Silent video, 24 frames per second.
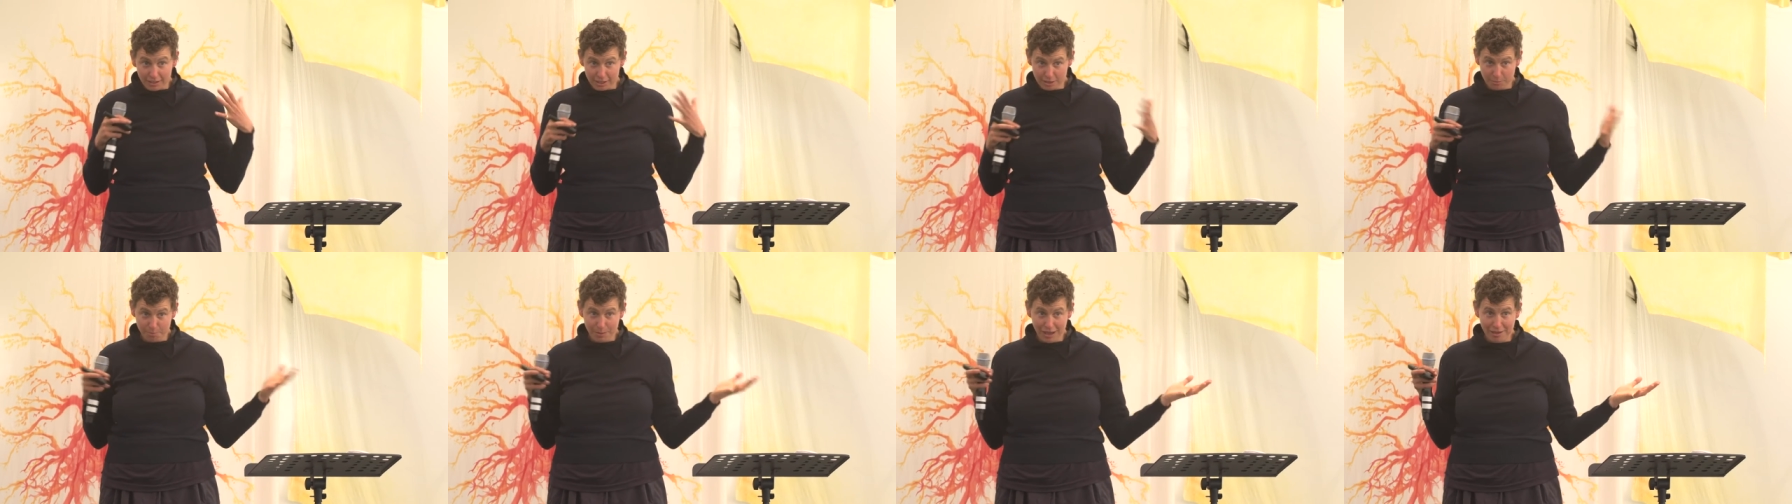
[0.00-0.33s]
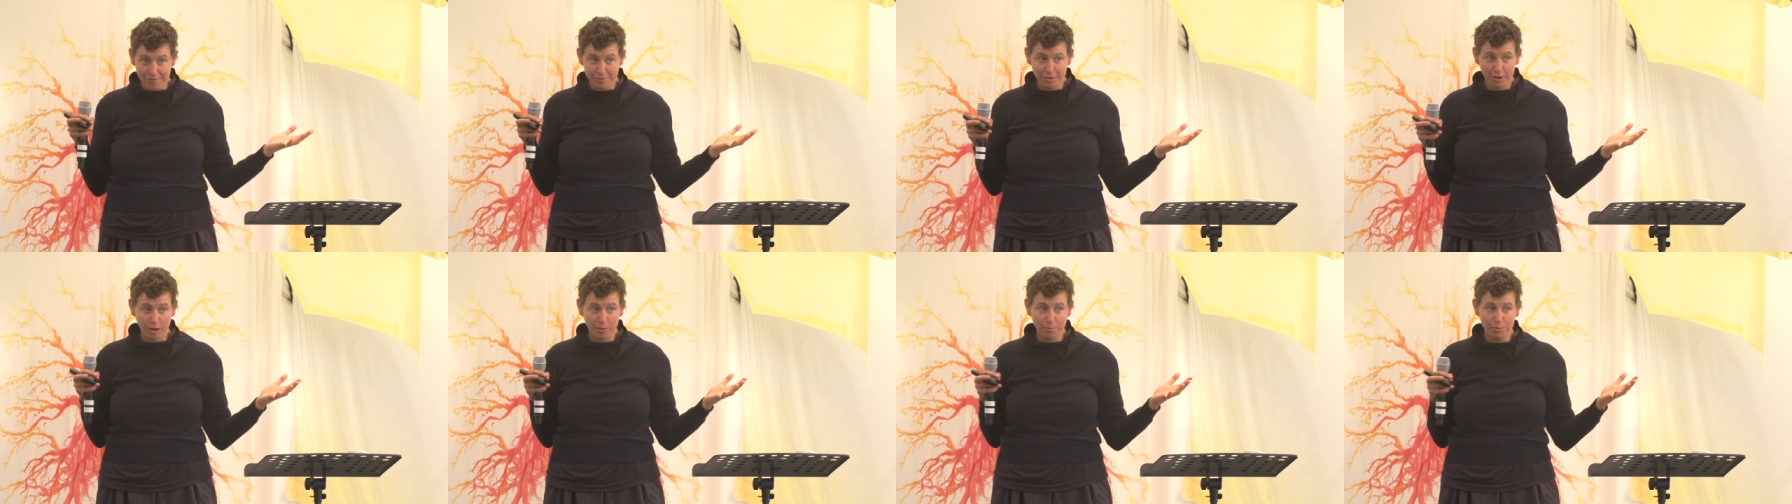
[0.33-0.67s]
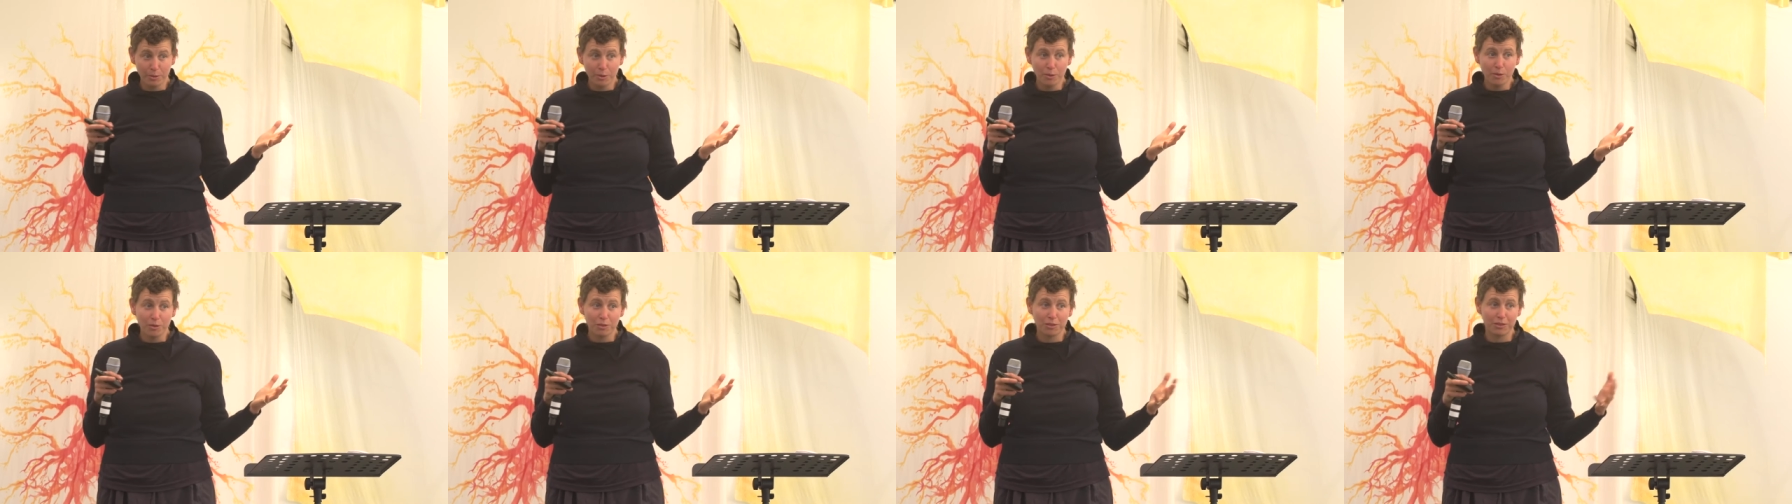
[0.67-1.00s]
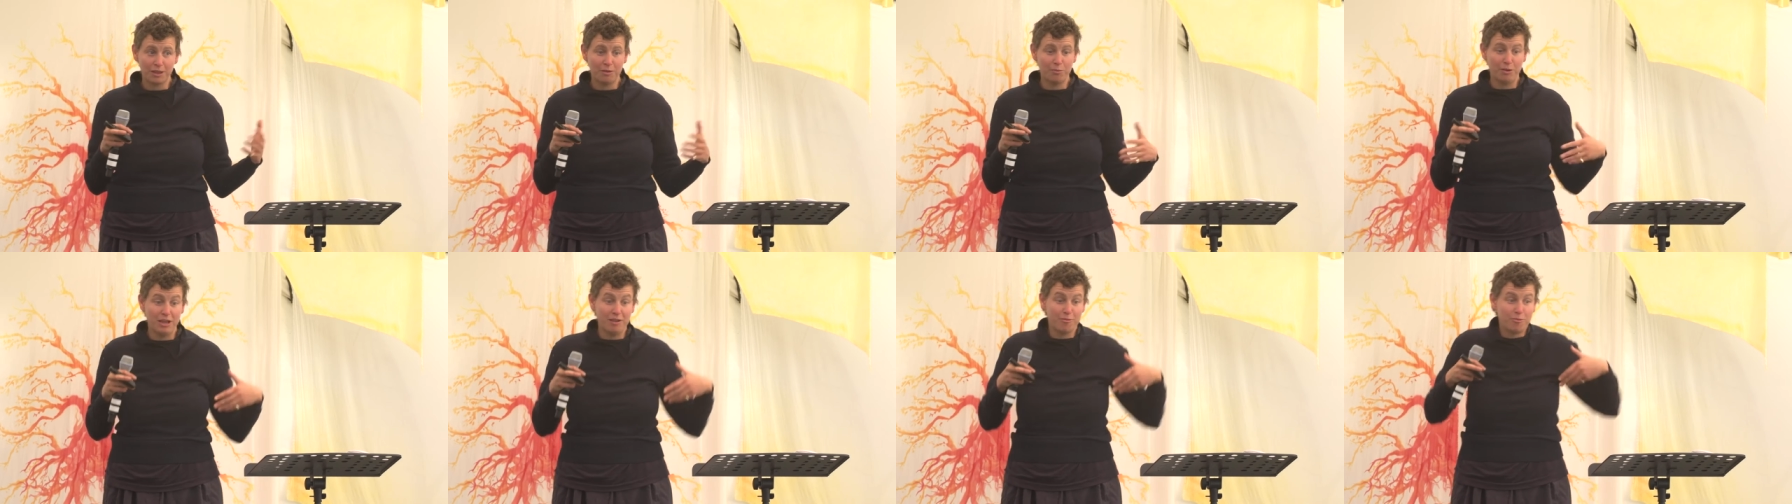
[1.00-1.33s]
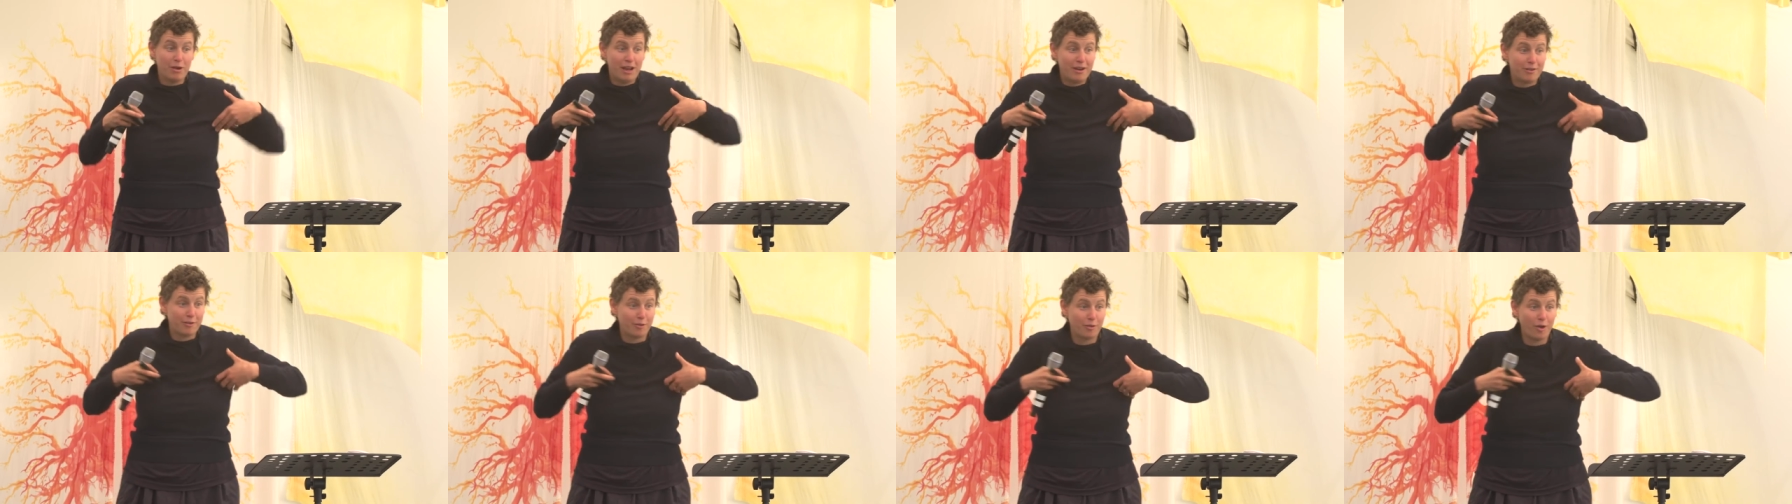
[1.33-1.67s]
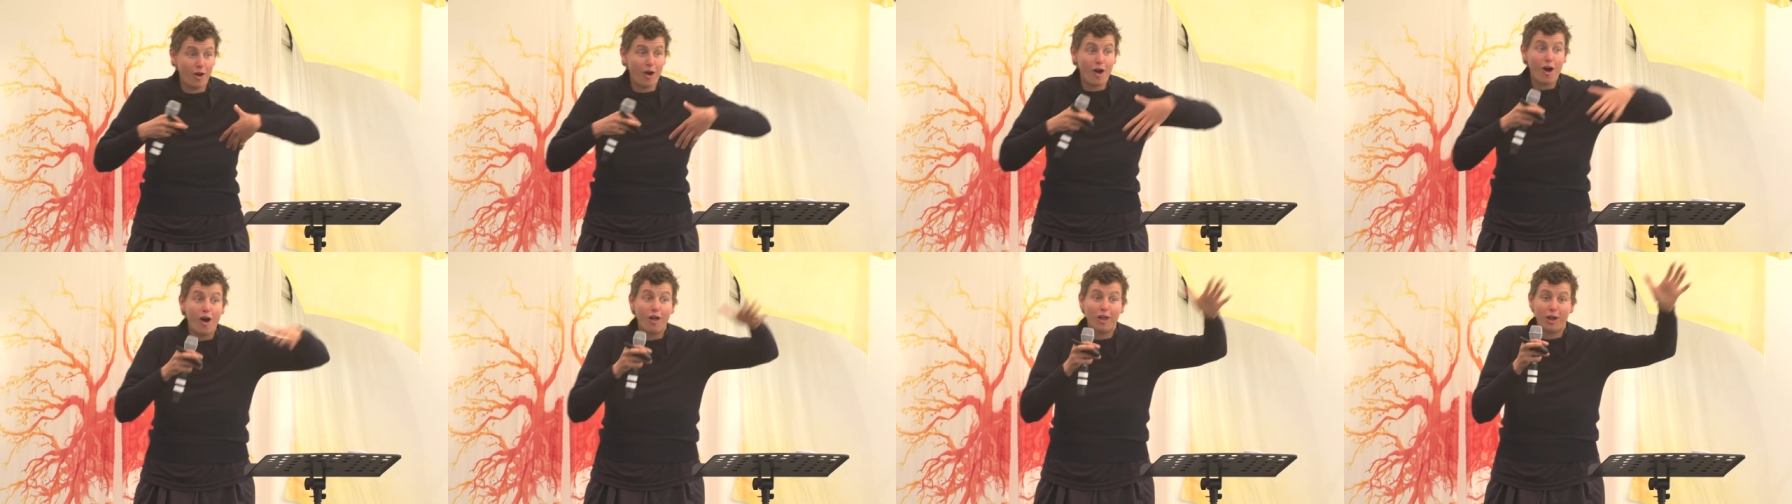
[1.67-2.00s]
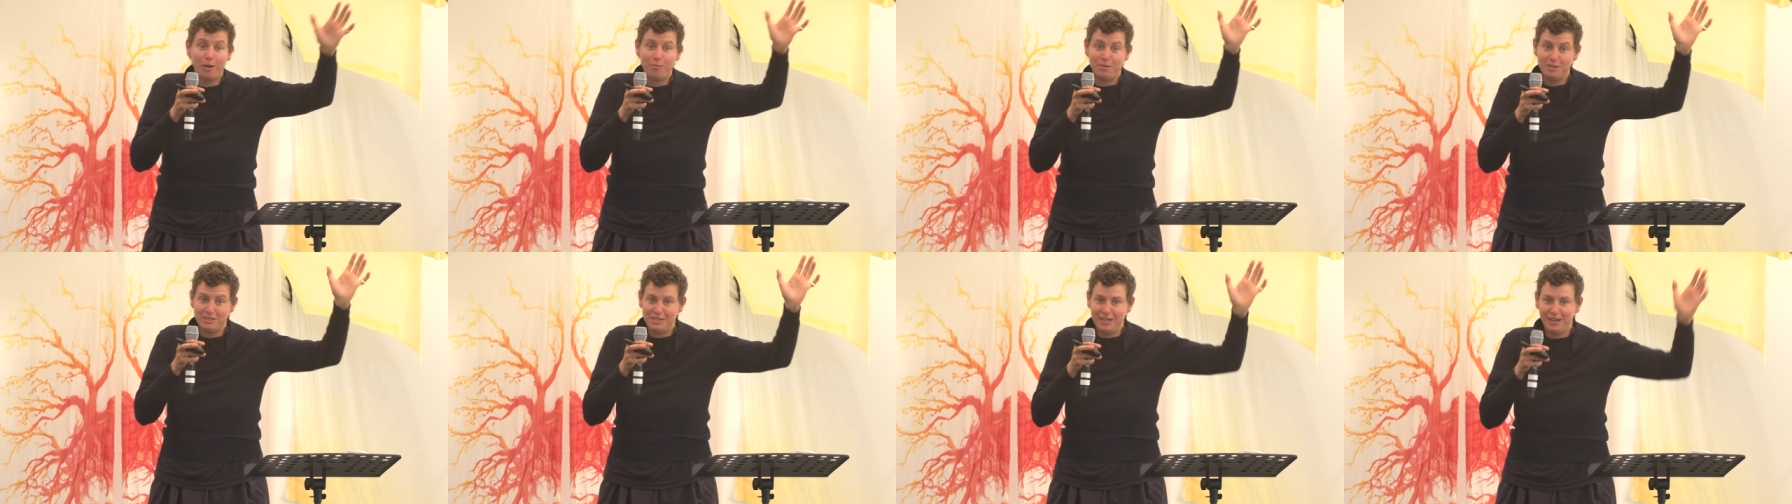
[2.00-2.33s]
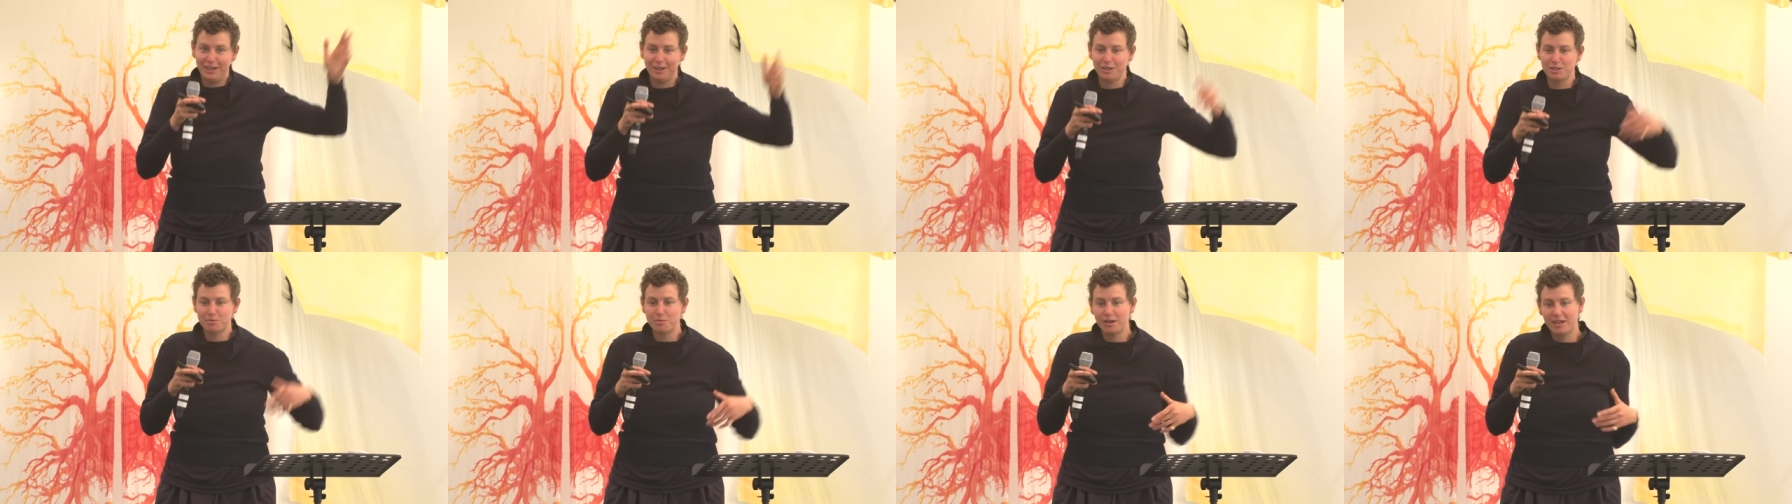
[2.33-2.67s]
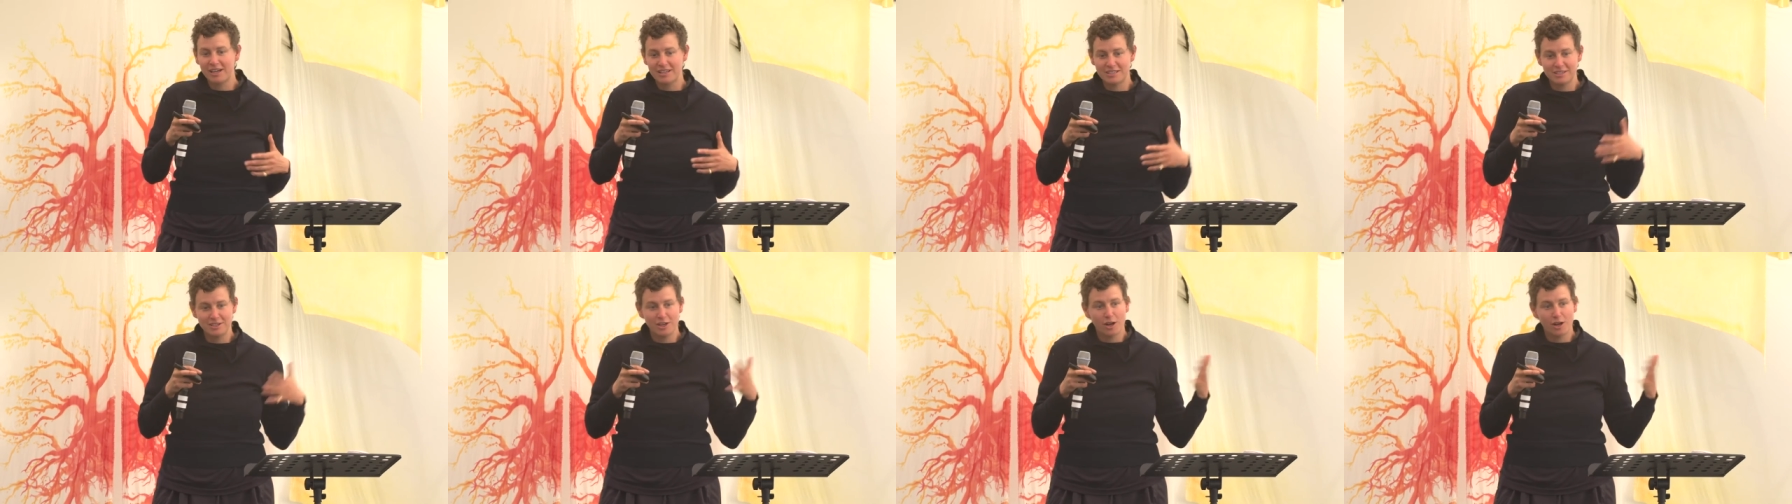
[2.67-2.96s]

to pay for our booth, and we went through all our materials because,